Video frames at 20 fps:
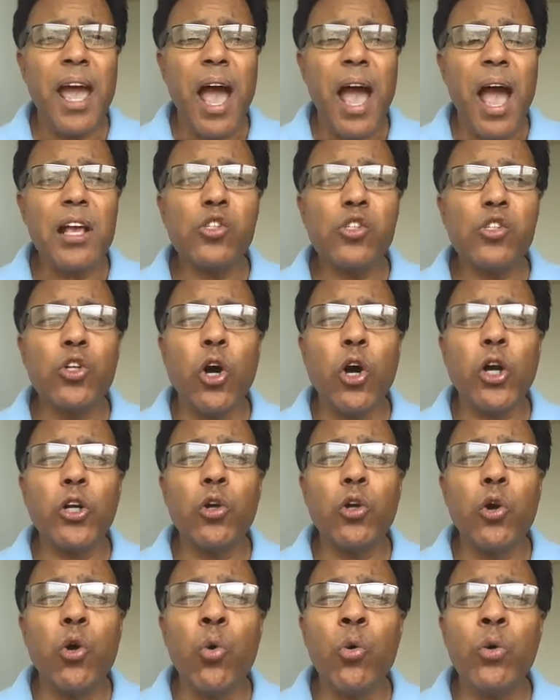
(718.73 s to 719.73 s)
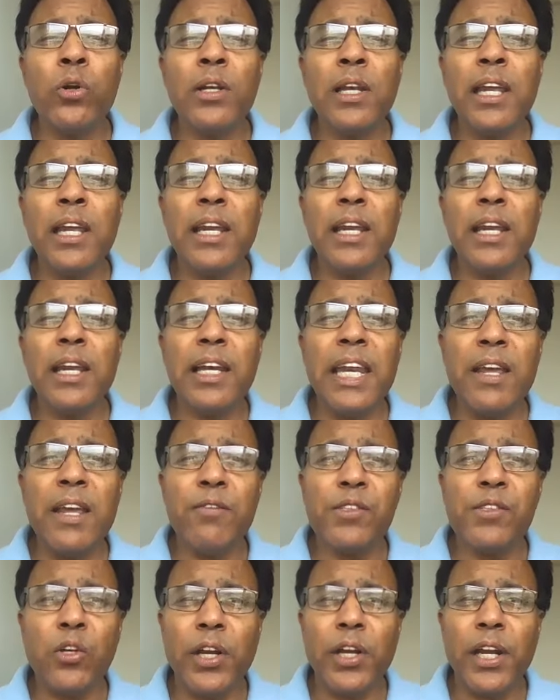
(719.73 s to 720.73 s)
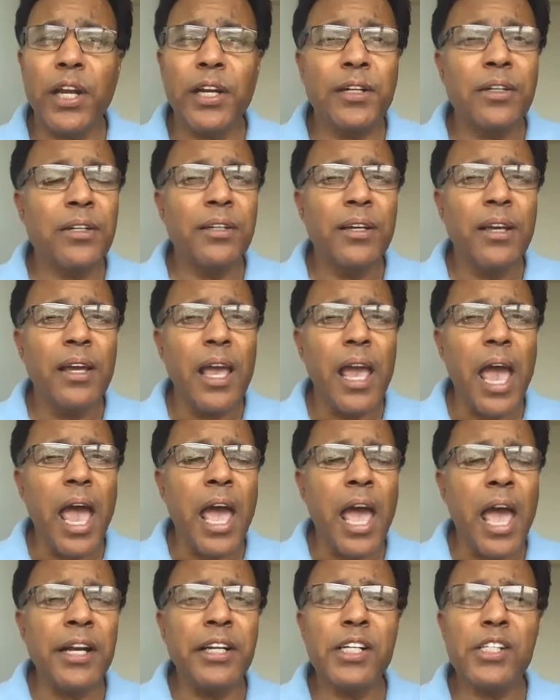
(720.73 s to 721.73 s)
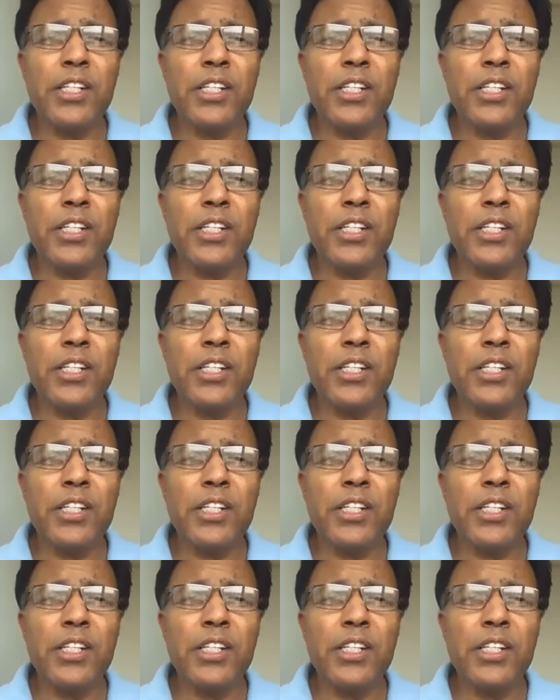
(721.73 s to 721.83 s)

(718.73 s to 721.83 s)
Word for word: has got only leaves on it and it